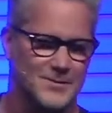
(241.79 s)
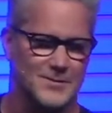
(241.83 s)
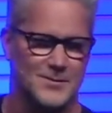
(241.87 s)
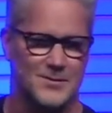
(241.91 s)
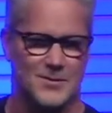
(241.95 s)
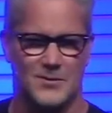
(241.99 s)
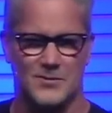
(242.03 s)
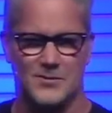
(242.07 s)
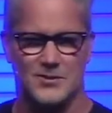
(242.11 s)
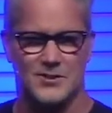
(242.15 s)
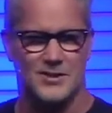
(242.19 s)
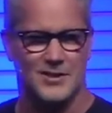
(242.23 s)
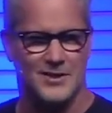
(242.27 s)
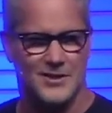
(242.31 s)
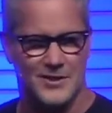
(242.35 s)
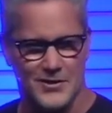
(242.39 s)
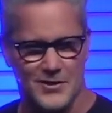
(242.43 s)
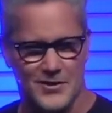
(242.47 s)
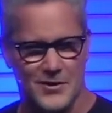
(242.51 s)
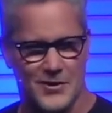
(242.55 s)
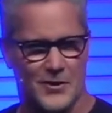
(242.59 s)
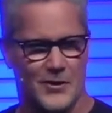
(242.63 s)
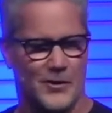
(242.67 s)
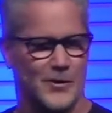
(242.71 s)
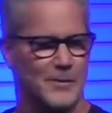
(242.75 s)
No, she
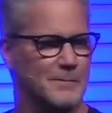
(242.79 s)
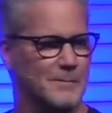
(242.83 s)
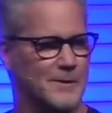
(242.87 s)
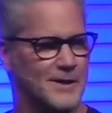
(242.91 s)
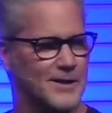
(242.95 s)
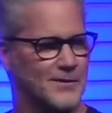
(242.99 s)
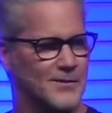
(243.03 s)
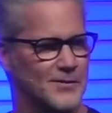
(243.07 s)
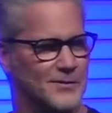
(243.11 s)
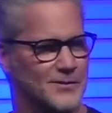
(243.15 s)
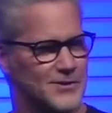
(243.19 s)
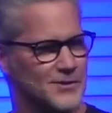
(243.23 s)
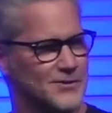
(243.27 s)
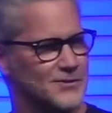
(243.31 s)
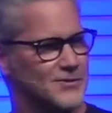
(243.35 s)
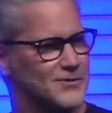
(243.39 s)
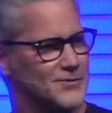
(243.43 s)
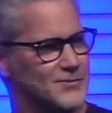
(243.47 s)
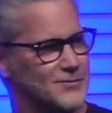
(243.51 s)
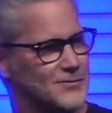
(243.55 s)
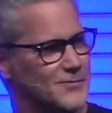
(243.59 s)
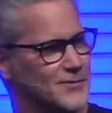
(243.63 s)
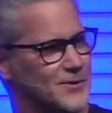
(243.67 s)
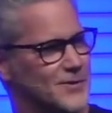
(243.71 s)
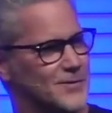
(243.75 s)
didn't hurt me or just
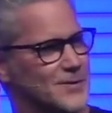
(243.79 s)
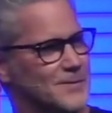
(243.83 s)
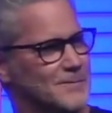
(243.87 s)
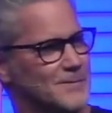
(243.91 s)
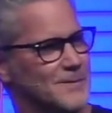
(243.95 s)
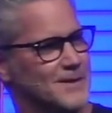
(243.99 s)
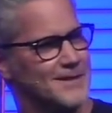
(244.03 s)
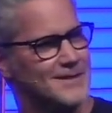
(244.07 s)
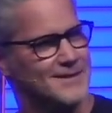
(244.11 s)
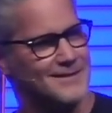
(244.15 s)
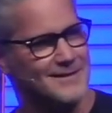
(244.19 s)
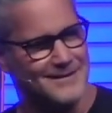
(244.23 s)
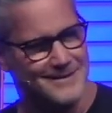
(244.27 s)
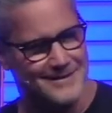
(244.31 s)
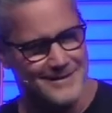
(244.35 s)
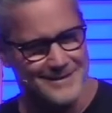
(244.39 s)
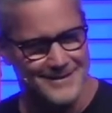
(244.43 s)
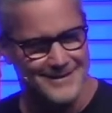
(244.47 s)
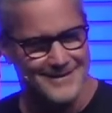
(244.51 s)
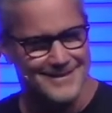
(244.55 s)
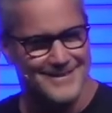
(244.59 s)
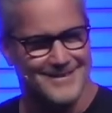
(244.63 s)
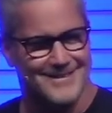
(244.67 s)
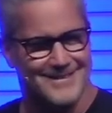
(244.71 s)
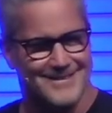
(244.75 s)
ruin me.
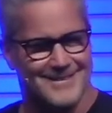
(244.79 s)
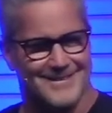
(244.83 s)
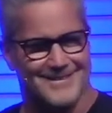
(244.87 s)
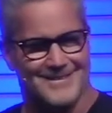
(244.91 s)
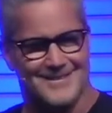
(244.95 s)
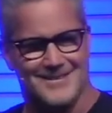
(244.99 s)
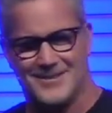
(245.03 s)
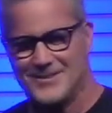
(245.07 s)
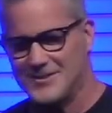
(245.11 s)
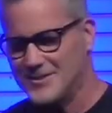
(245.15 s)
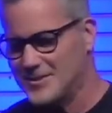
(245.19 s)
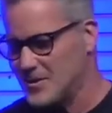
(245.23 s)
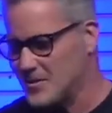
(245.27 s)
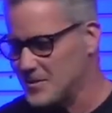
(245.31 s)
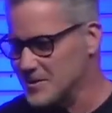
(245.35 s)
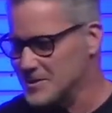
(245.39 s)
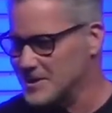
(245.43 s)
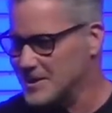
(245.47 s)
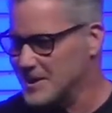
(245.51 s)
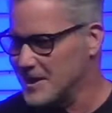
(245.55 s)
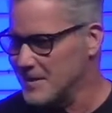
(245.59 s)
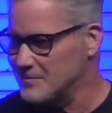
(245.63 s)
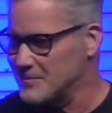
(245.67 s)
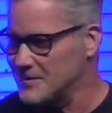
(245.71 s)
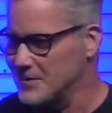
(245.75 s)
She always
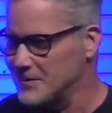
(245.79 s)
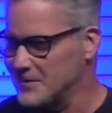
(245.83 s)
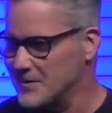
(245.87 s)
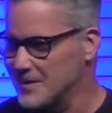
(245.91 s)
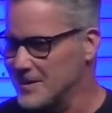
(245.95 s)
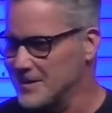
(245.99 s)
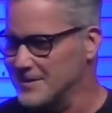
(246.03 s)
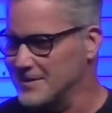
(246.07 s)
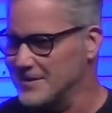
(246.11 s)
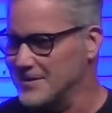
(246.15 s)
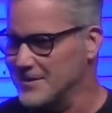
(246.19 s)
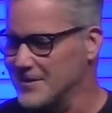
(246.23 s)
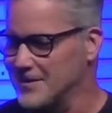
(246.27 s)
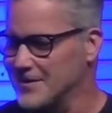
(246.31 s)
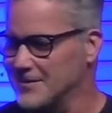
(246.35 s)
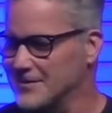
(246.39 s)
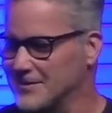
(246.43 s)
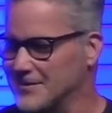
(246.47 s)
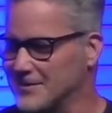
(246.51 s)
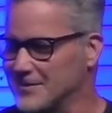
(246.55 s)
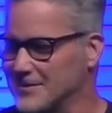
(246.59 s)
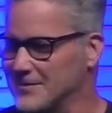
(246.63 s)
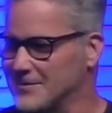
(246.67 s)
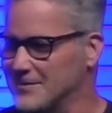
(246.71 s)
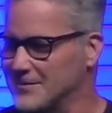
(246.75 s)
kept it right there on
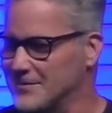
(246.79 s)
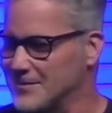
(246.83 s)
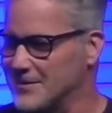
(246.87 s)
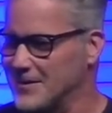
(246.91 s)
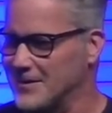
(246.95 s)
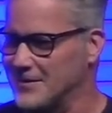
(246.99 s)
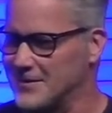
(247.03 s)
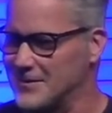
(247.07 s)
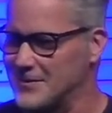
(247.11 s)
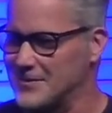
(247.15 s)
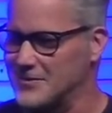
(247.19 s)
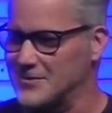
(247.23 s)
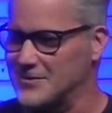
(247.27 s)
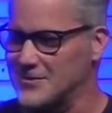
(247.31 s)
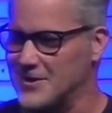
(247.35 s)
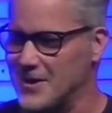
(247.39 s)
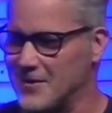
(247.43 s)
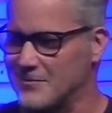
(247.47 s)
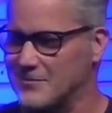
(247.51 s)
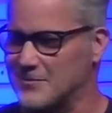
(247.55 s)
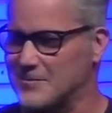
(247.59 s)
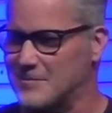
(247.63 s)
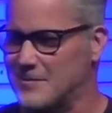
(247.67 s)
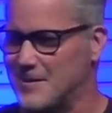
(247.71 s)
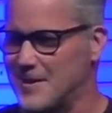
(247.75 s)
the that little
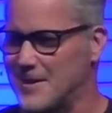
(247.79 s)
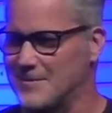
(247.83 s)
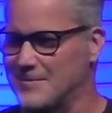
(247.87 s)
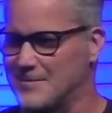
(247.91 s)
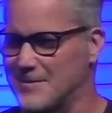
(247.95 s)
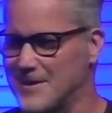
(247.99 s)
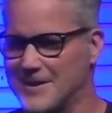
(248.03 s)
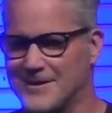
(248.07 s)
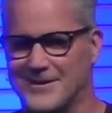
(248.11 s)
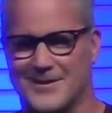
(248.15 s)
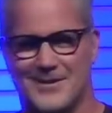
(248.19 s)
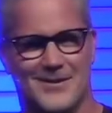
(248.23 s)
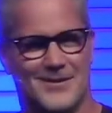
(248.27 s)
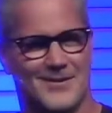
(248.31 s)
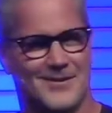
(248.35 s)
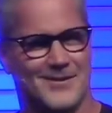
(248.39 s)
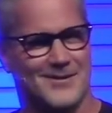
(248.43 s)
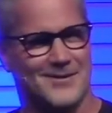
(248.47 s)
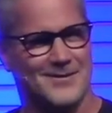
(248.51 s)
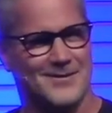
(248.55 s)
soft spot back here.